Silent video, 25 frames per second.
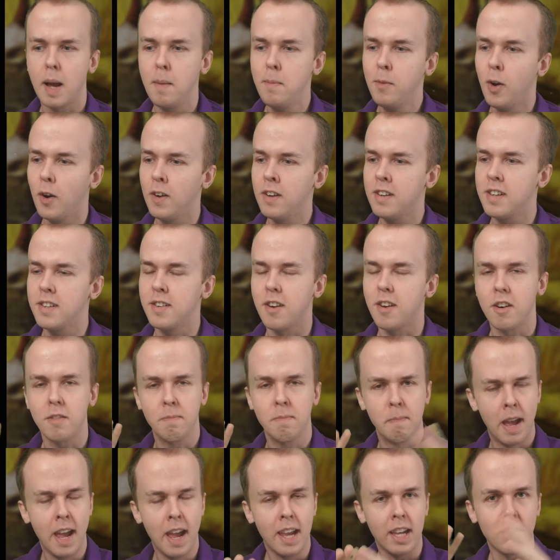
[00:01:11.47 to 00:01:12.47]
I'm going to
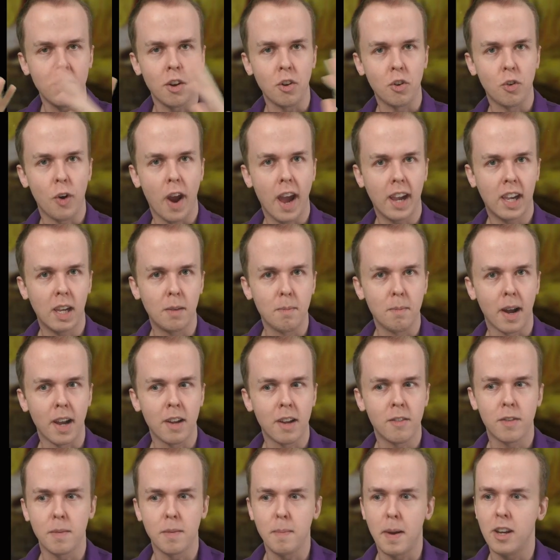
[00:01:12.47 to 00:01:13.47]
start, you know, tracking
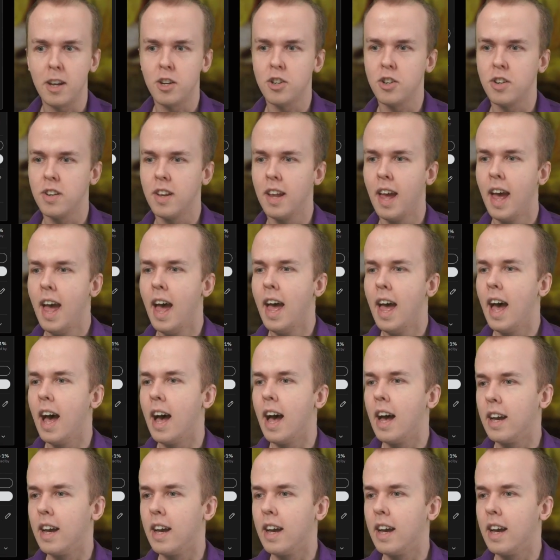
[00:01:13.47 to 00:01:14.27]
my information